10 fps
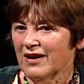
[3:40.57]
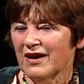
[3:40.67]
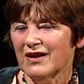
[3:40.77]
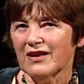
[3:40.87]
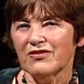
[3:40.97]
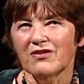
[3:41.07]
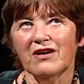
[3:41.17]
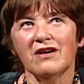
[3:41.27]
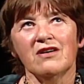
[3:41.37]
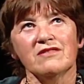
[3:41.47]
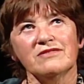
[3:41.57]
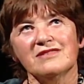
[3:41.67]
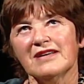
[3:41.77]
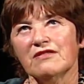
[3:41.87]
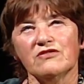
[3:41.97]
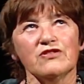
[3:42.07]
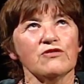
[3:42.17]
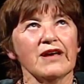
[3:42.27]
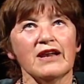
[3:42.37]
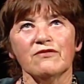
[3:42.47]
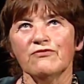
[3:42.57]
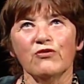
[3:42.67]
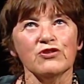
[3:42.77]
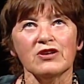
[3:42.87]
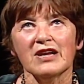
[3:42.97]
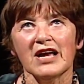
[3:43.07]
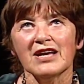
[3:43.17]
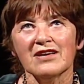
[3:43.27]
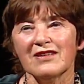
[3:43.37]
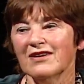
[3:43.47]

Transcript: And I thought, oh, this sounds so California-like.